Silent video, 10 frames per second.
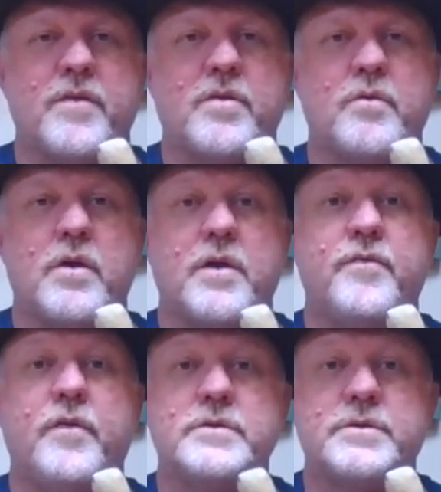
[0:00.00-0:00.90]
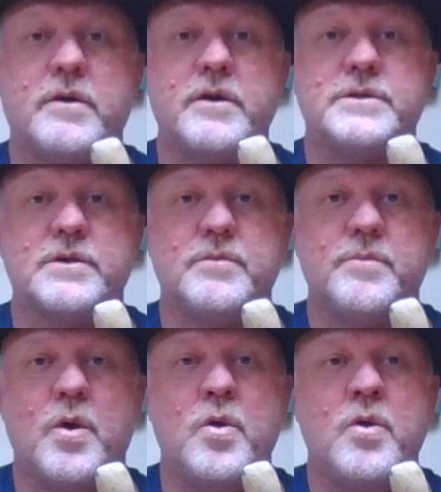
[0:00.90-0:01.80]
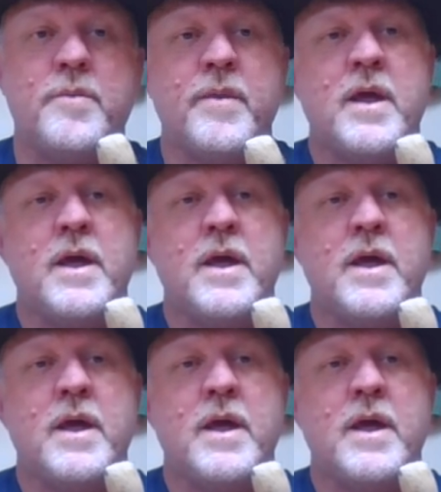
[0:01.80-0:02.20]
for scoring four tries or more,